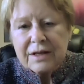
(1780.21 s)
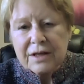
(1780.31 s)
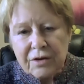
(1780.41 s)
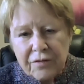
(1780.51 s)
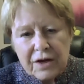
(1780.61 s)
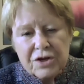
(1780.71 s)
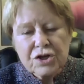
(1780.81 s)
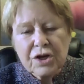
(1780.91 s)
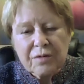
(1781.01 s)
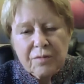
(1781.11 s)

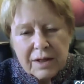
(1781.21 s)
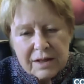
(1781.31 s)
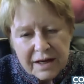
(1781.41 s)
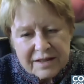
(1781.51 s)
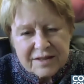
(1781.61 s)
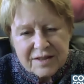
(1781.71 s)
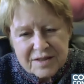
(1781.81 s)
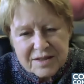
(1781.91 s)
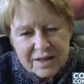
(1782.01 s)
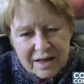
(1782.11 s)
innovation. We like to
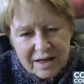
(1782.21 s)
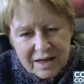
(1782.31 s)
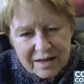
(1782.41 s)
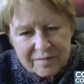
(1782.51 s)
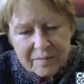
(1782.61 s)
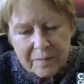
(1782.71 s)
say,